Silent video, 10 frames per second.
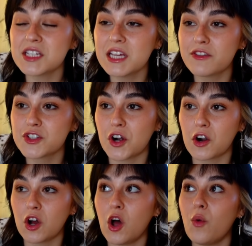to leave the
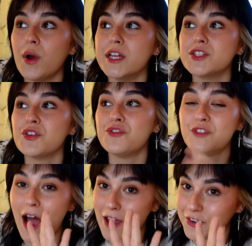circle wins
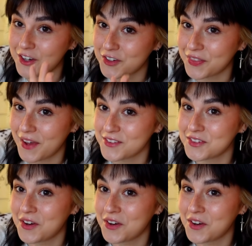five hundred thousand